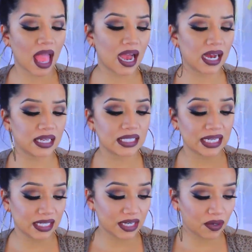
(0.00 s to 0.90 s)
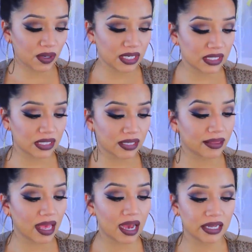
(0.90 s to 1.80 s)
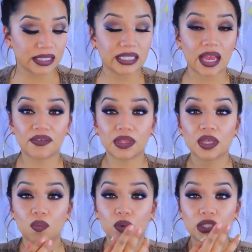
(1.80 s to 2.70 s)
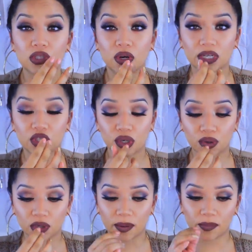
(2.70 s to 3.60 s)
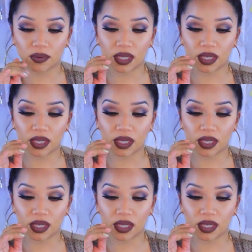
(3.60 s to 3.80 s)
And I did notice that everything was starting to crumble.